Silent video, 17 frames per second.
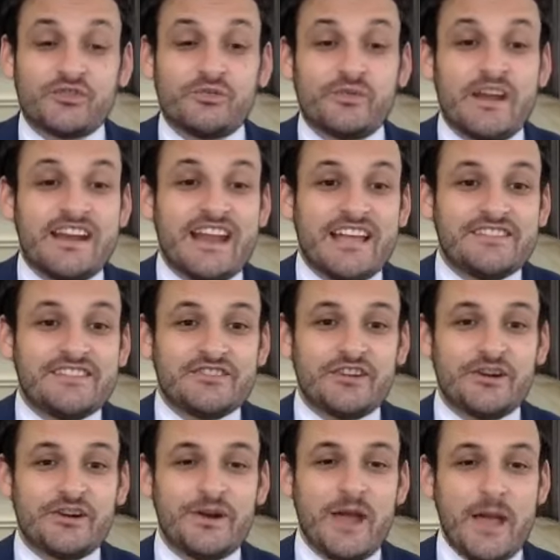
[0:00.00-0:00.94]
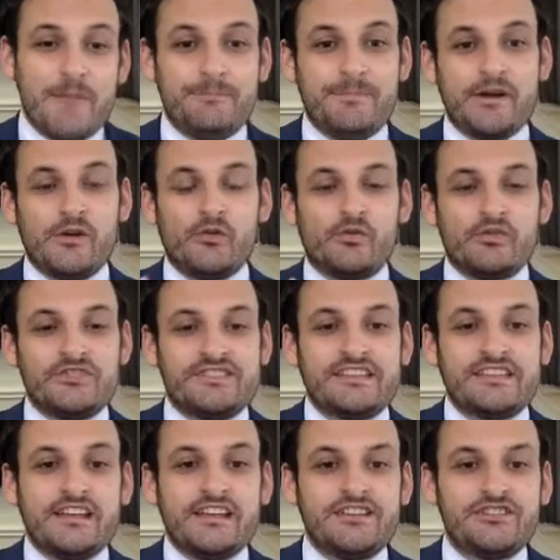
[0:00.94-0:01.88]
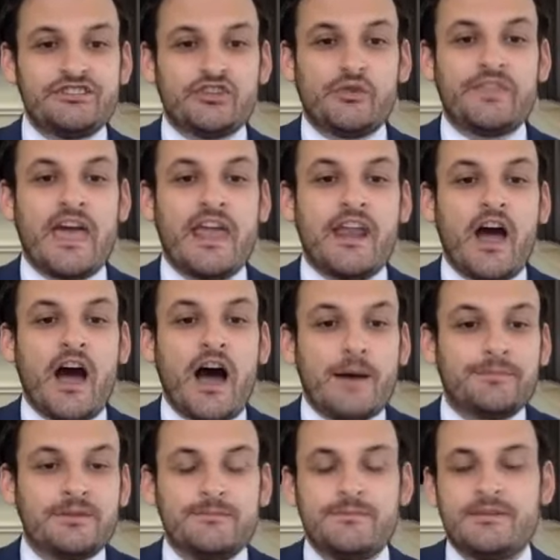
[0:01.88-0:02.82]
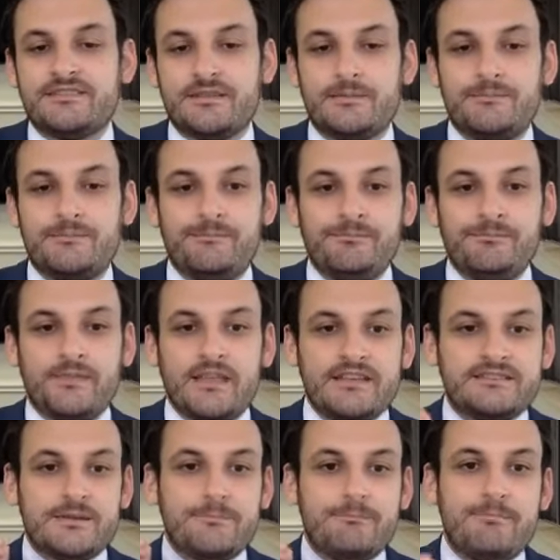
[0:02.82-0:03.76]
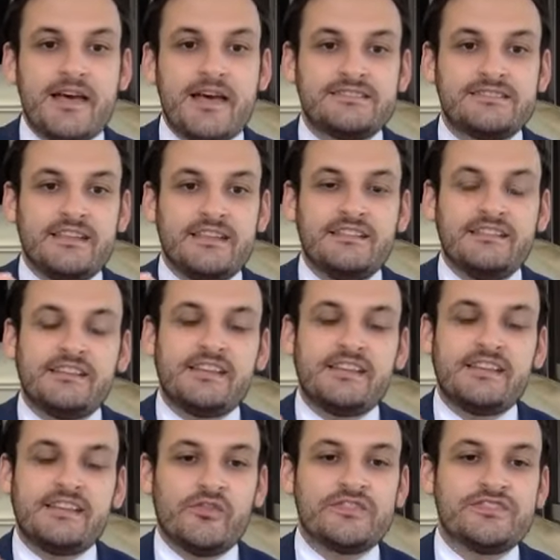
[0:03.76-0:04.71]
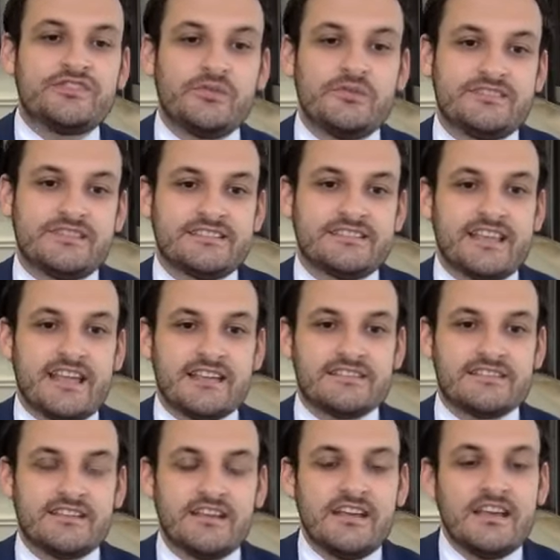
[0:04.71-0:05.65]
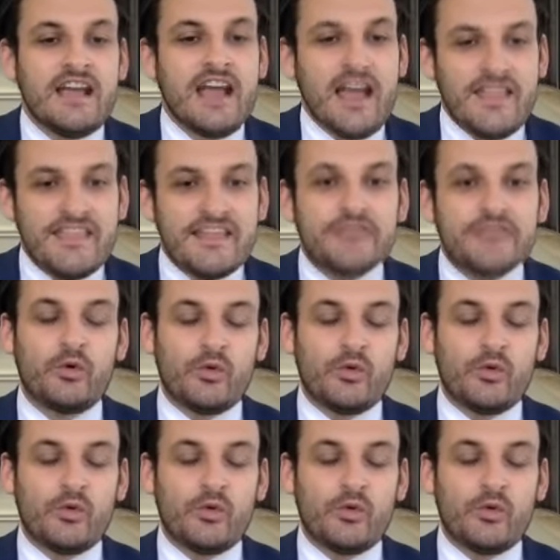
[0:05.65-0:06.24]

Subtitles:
a great answer, but studies show that optimism is the best indicator of a student's success. And that's